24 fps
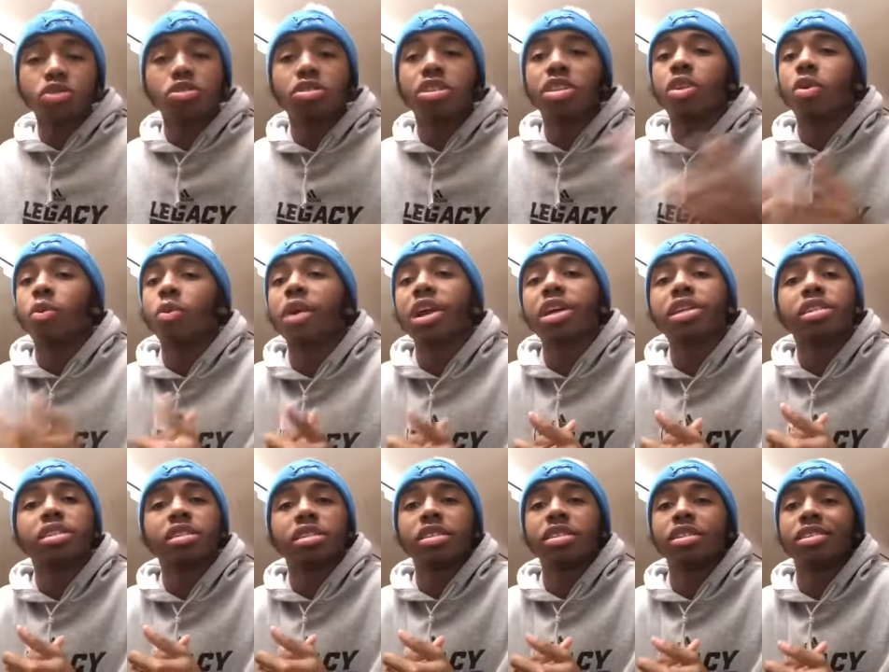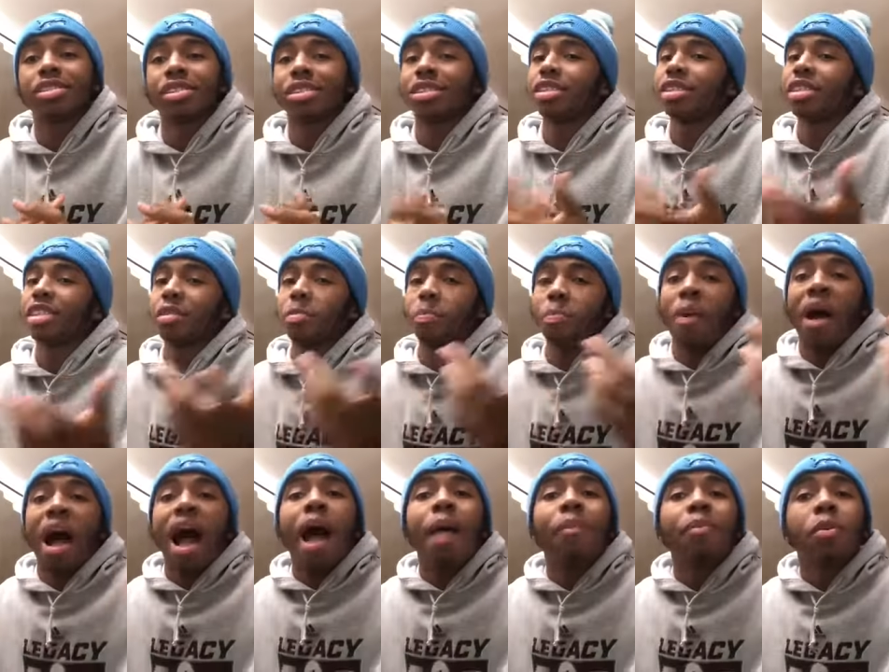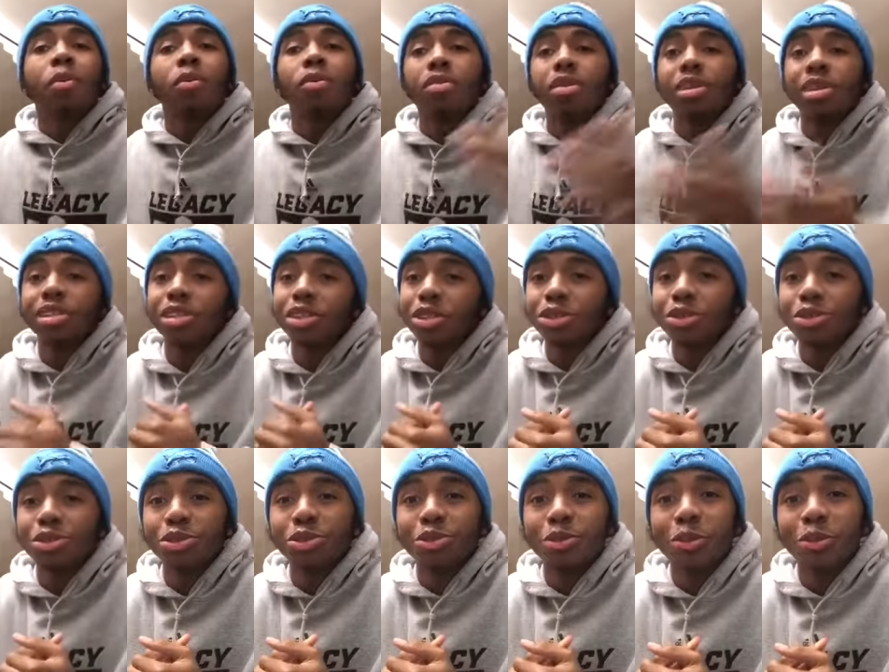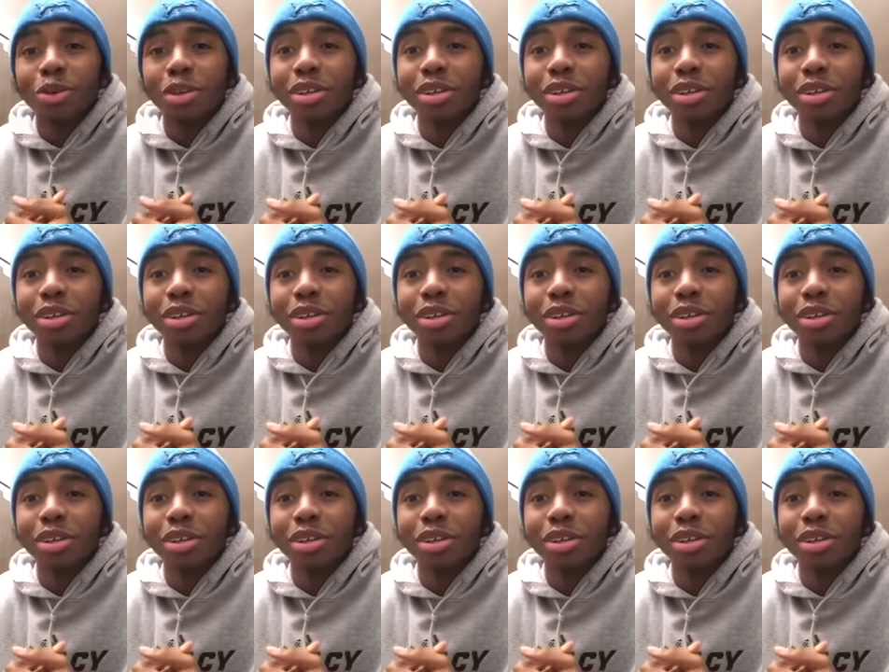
generation, the popping ones, who